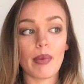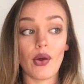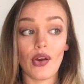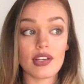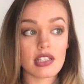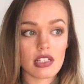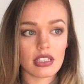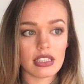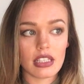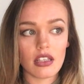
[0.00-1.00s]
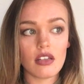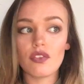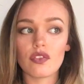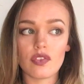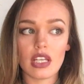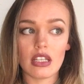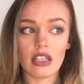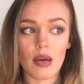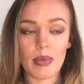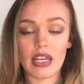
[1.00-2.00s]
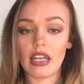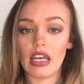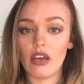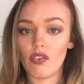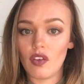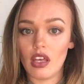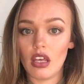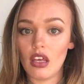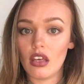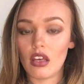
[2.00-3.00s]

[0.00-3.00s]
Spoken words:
personally feel a bit iffy